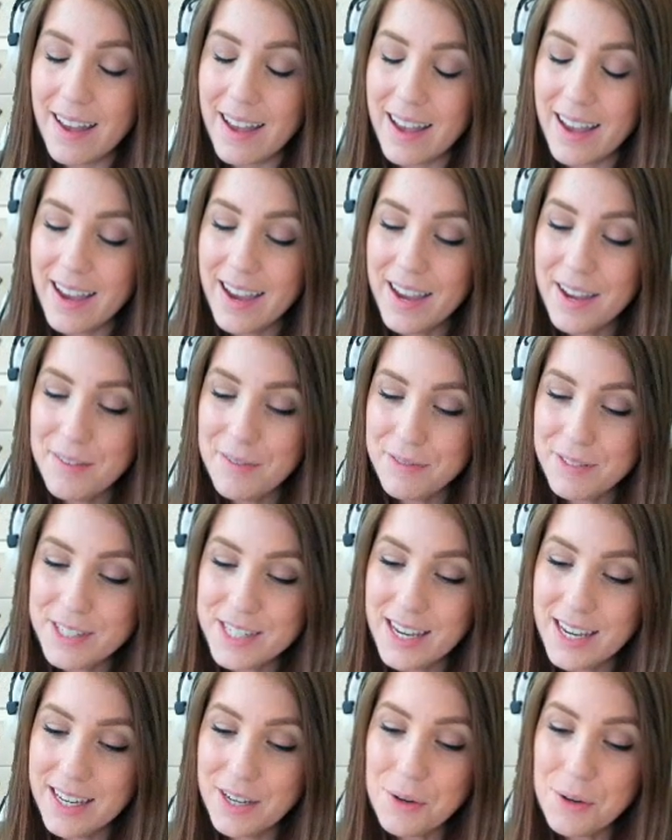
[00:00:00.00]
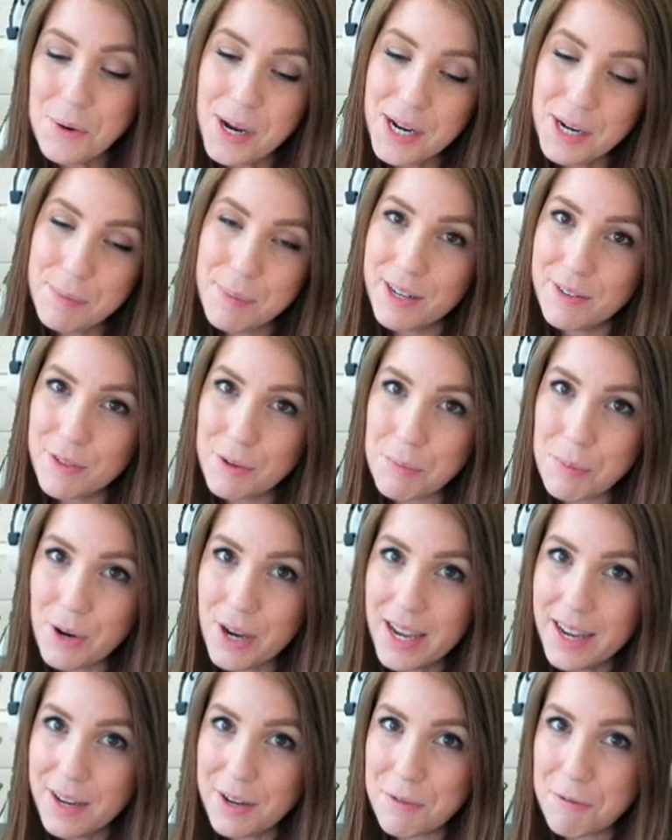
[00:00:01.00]
I've taken quite a bit of a
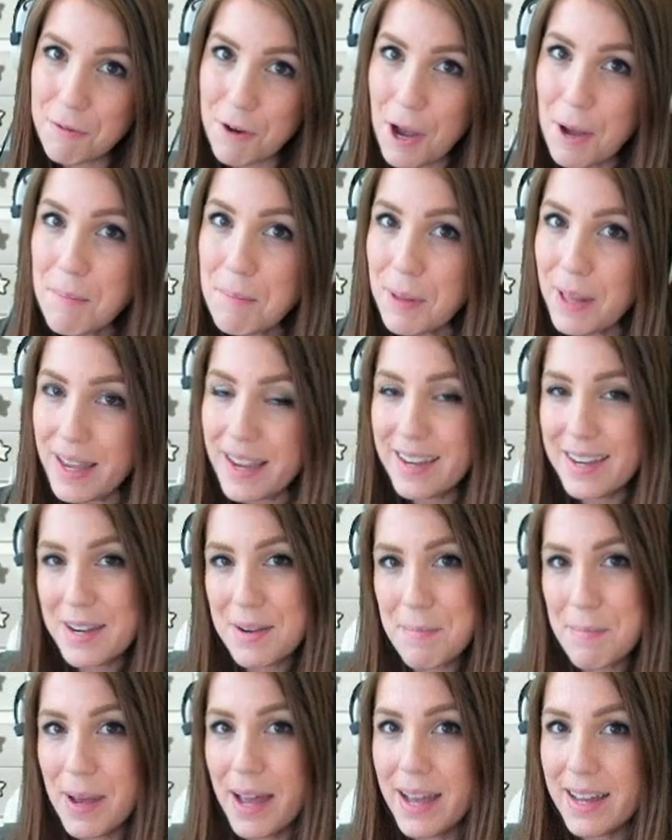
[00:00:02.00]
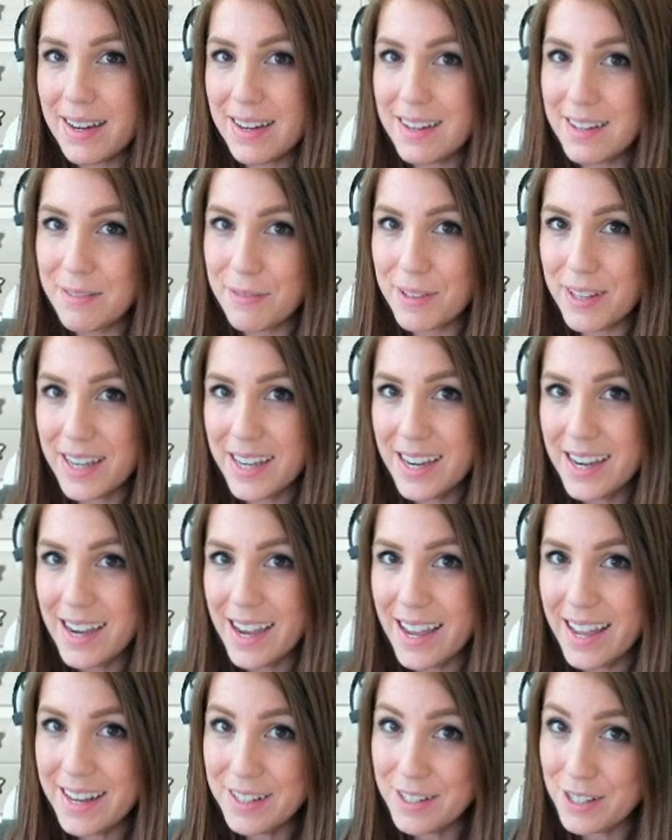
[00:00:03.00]
break from playing competitively
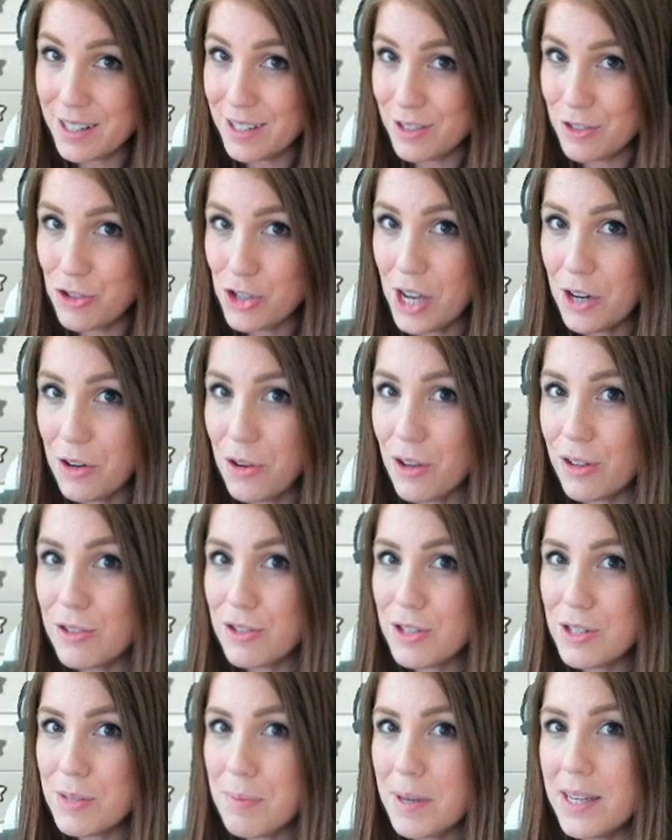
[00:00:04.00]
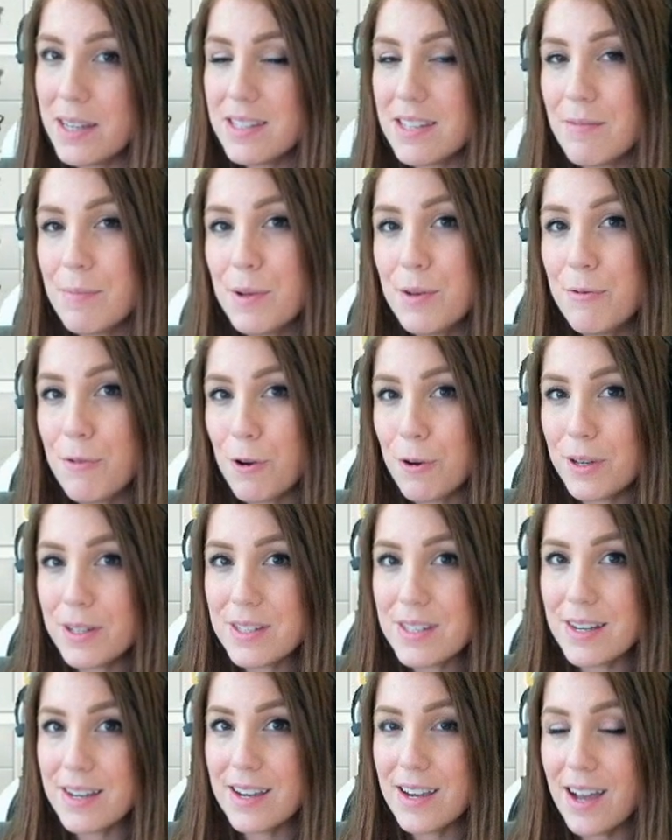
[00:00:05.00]
and in general, just because I've been
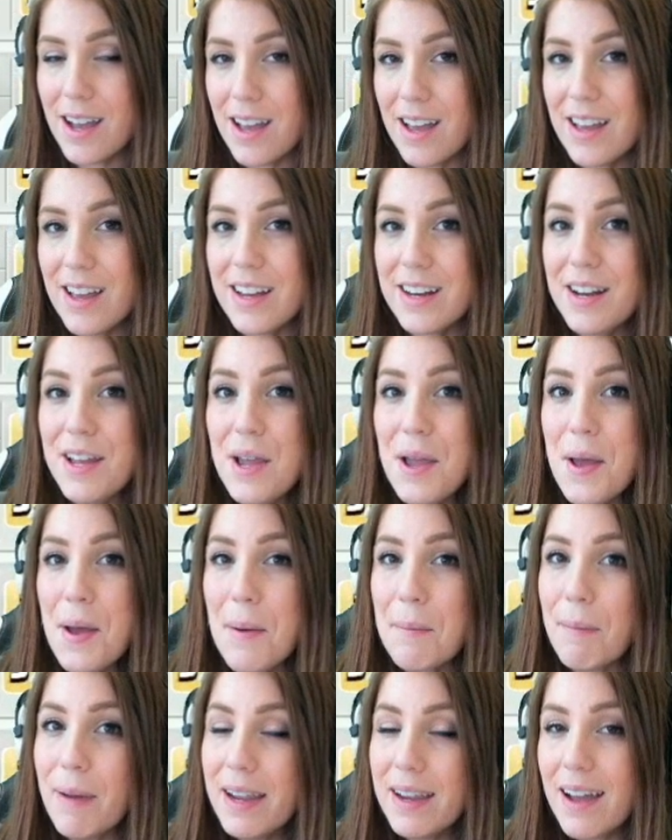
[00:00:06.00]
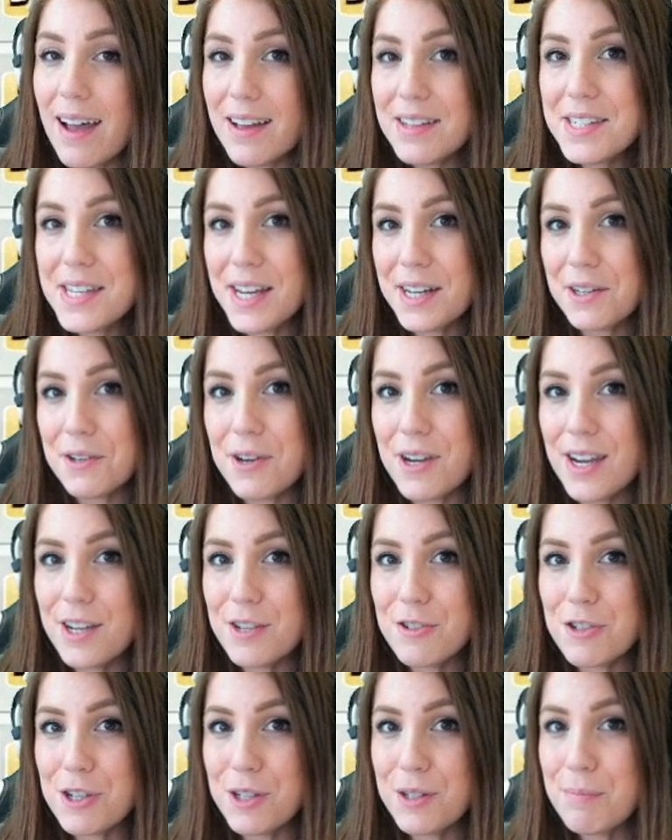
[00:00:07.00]
focusing on my content
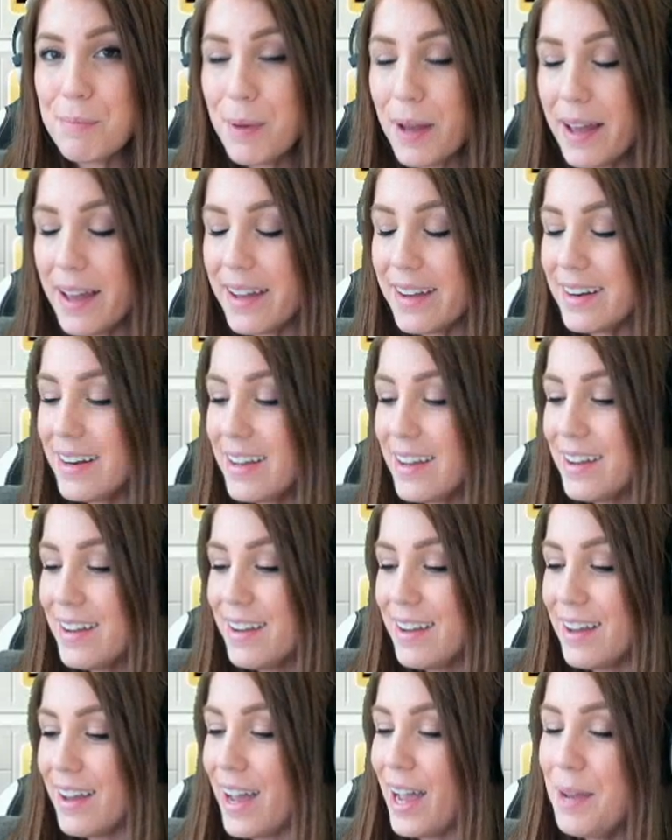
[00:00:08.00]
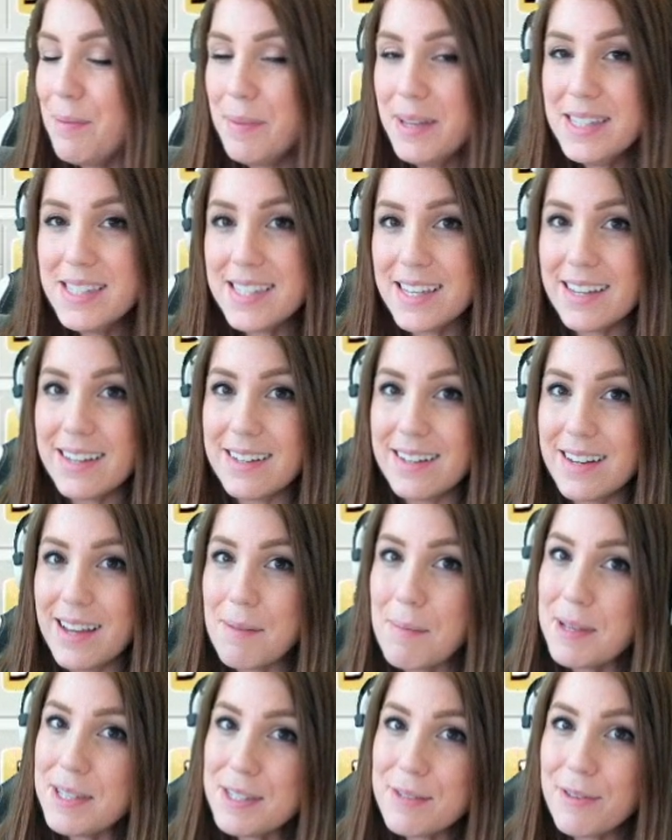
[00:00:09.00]
creation, but I miss it.
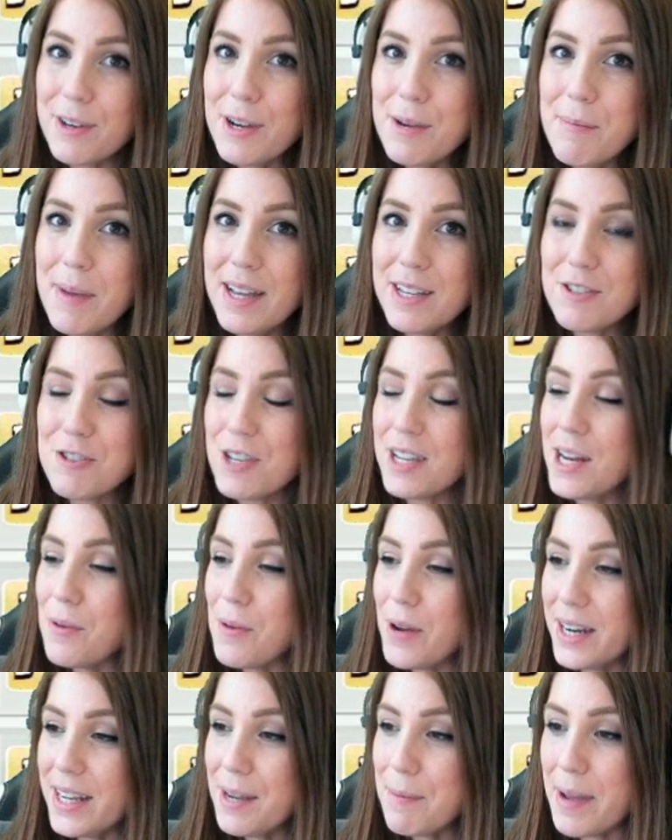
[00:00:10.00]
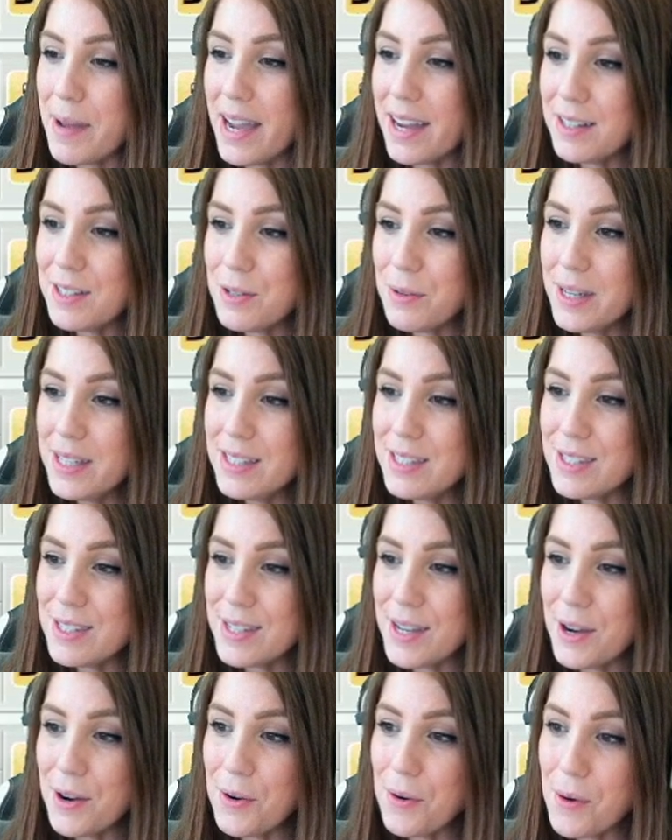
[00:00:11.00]
I miss it very much and I want to get back to it.
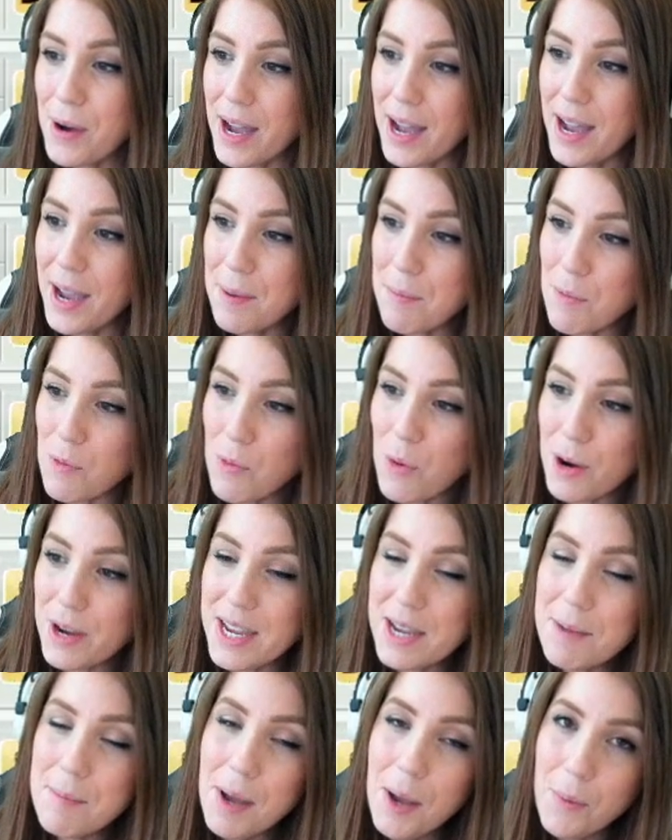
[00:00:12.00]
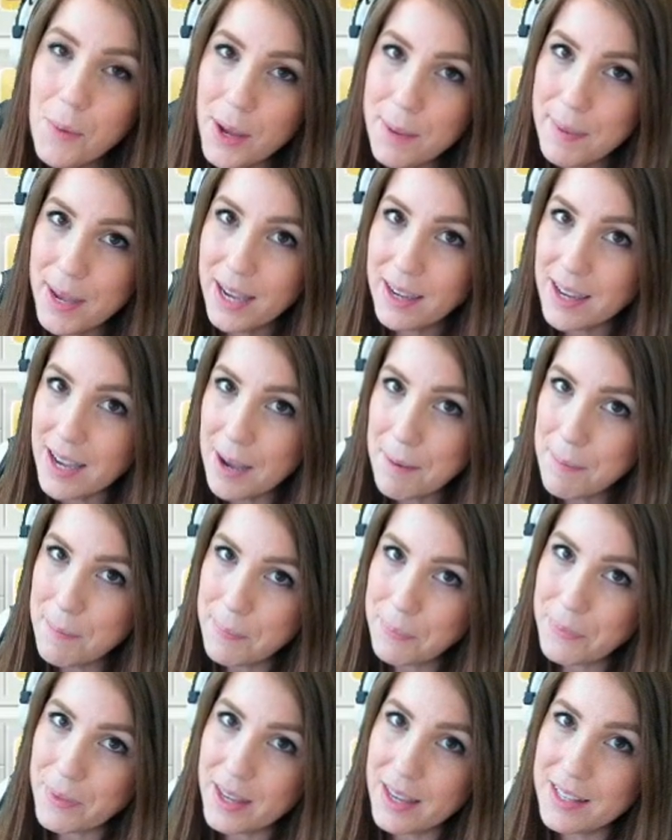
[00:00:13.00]
So I'm working my way back up
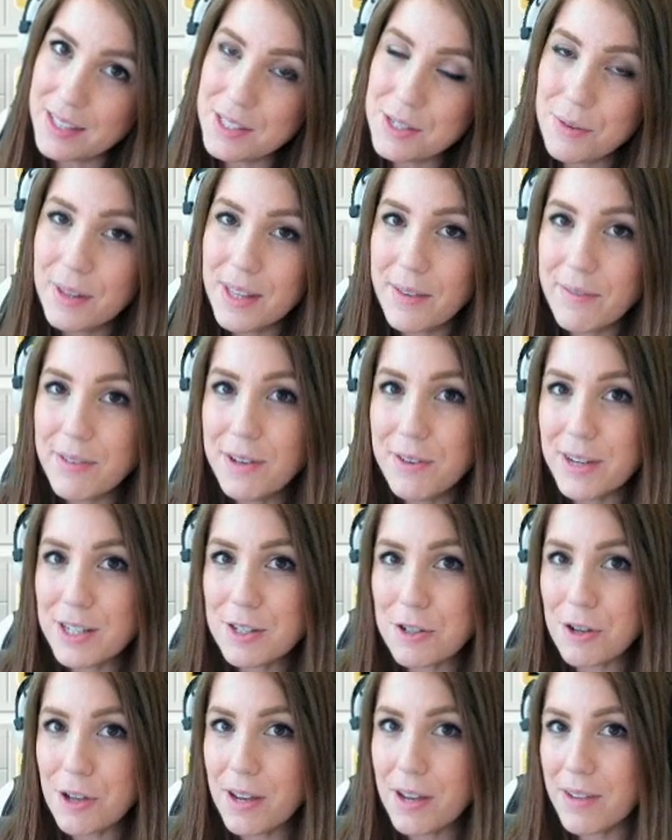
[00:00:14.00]
into eleven Original.